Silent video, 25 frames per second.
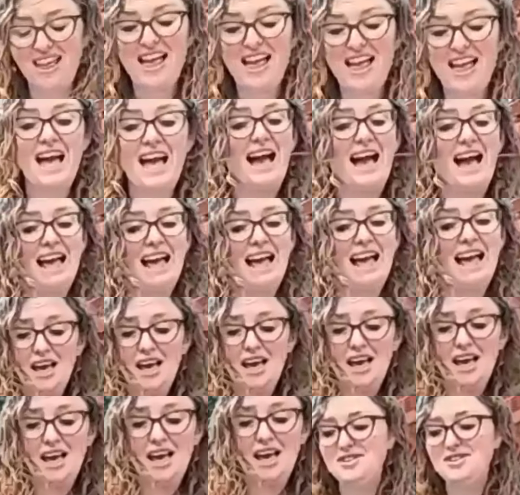Hello
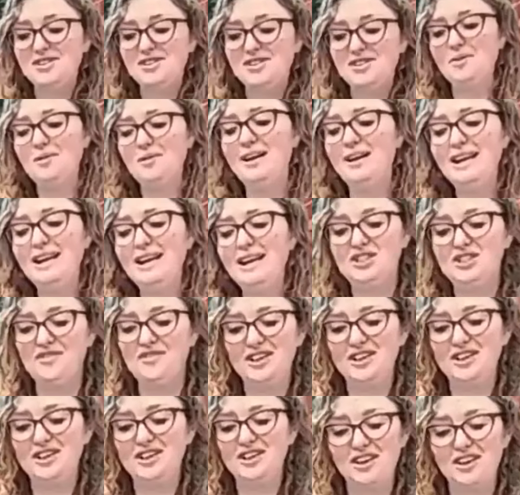to Lichfield
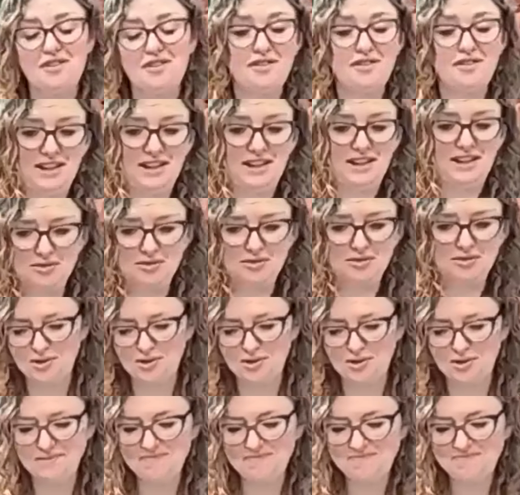Cathedral School,
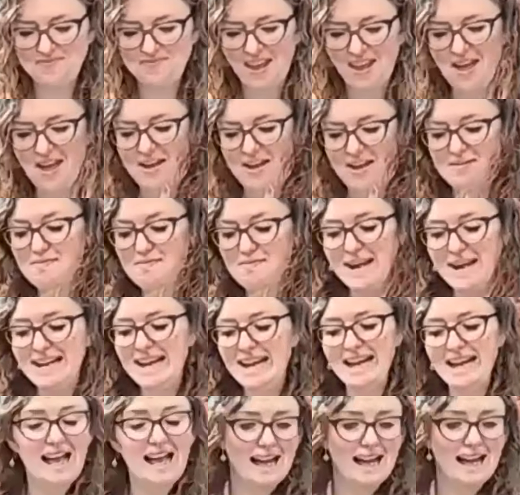Maidley
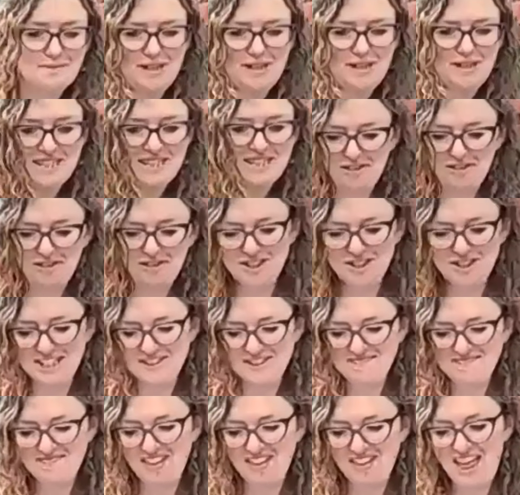Academy, Telford,
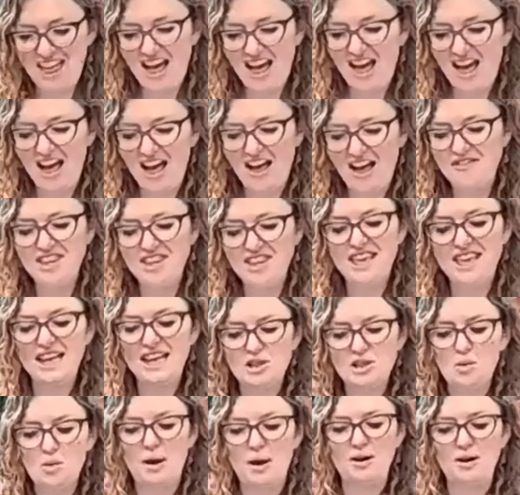the Year
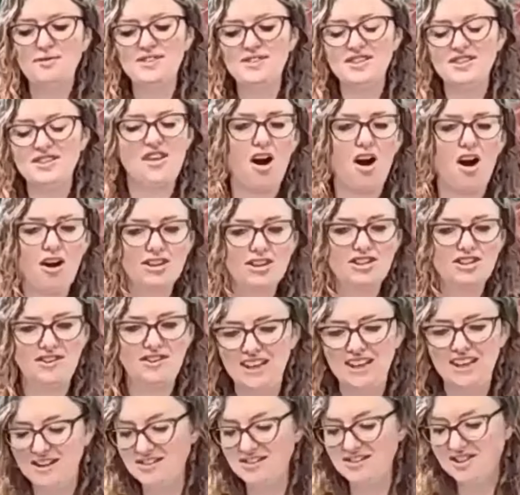12s at the Heart of
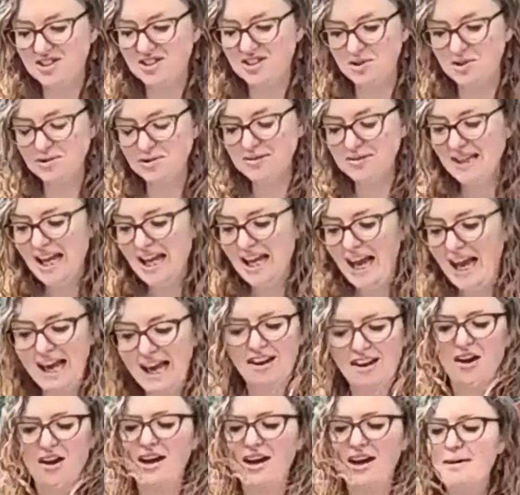England School, and
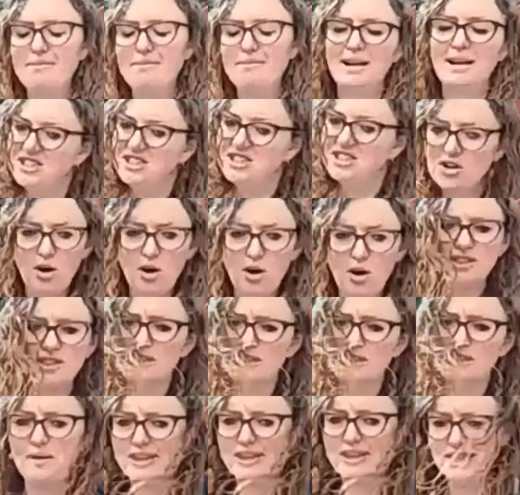I imagine Oscar's
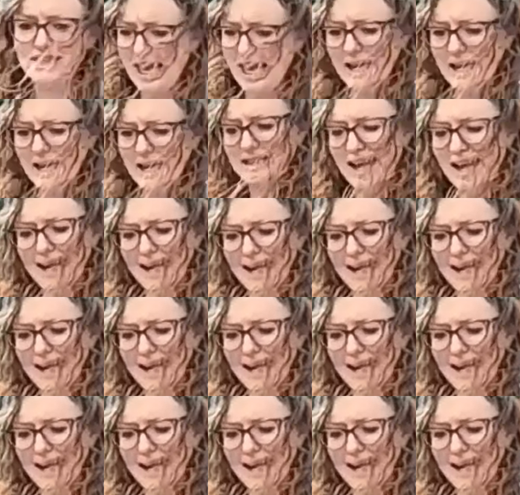with us again today.